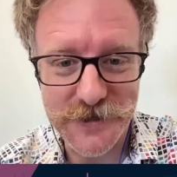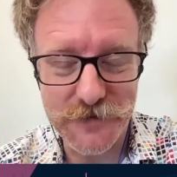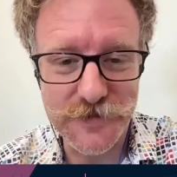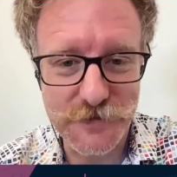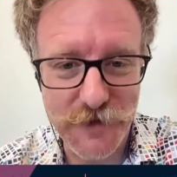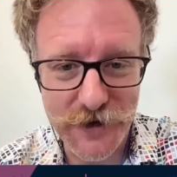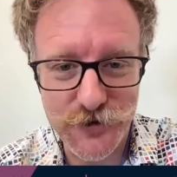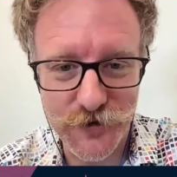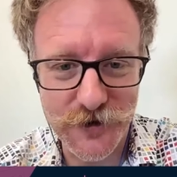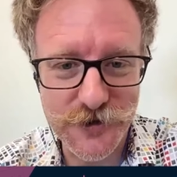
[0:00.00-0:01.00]
systems to make
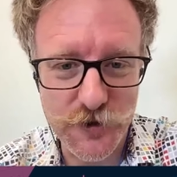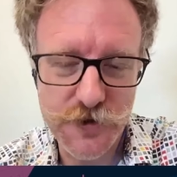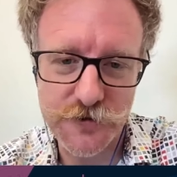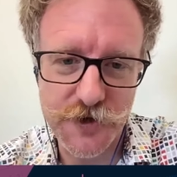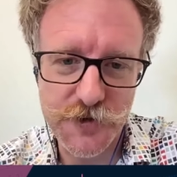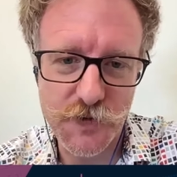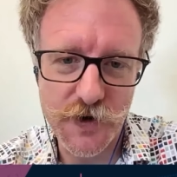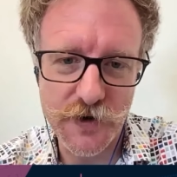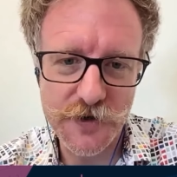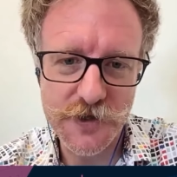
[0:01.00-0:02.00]
sure that social trust
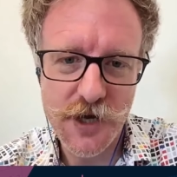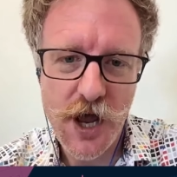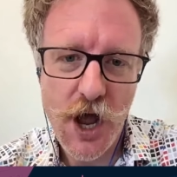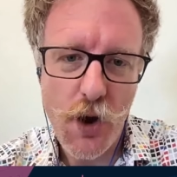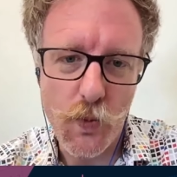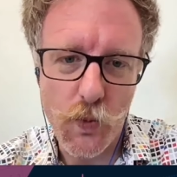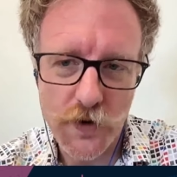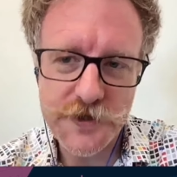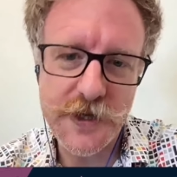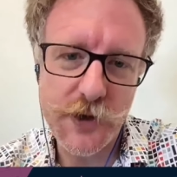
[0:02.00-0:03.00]
works,
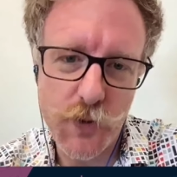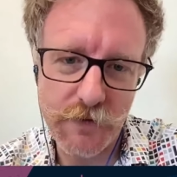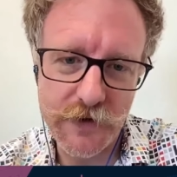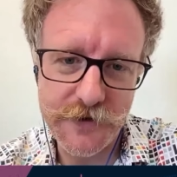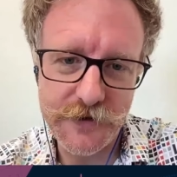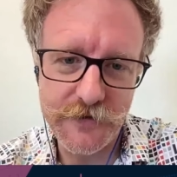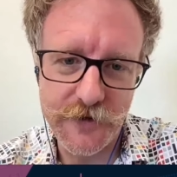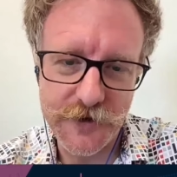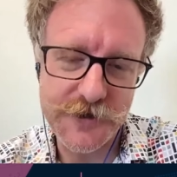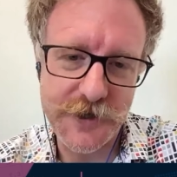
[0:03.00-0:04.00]
what's the equivalent
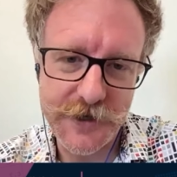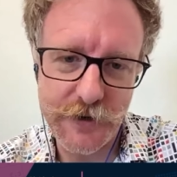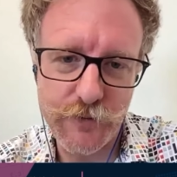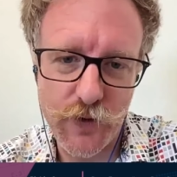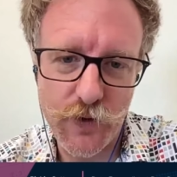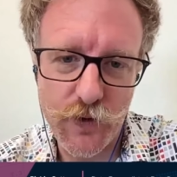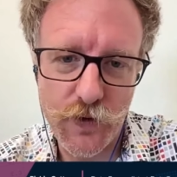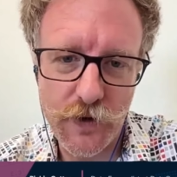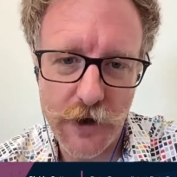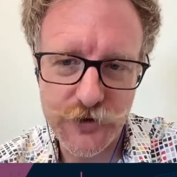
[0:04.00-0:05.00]
that's needed
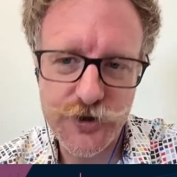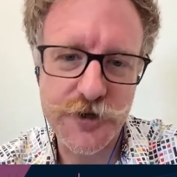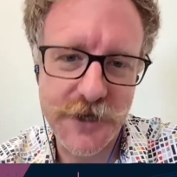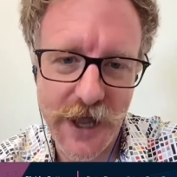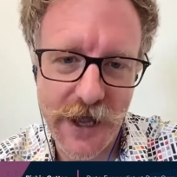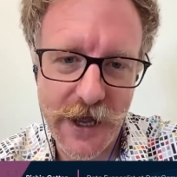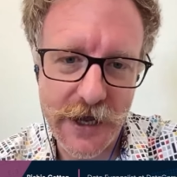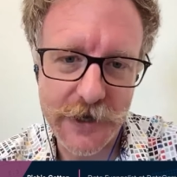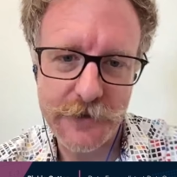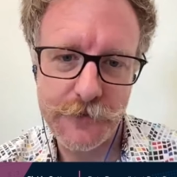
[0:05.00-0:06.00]
for trusting
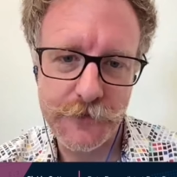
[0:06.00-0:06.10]
AI?